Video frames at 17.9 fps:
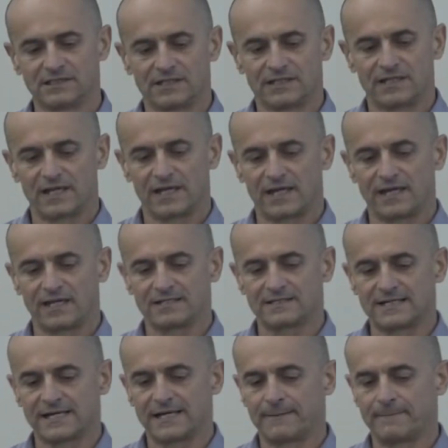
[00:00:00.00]

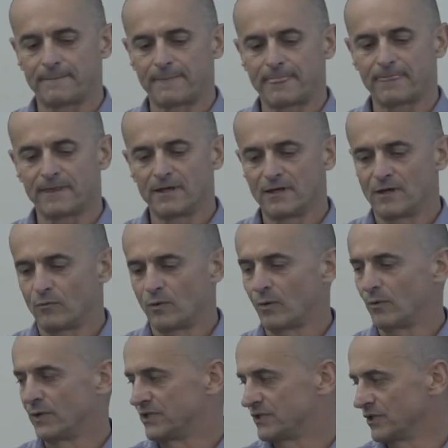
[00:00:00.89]
and
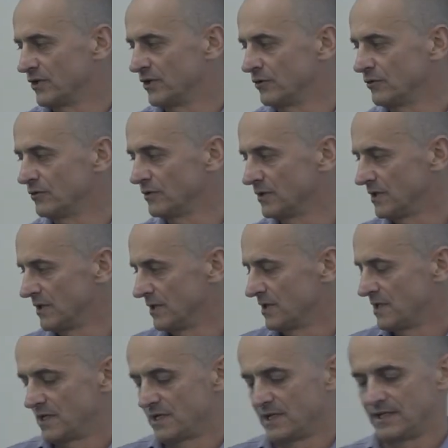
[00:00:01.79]
what we do
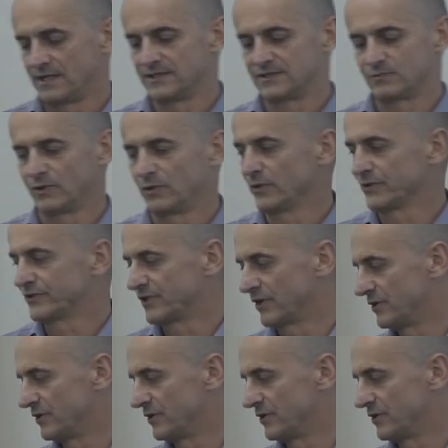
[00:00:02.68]
is we also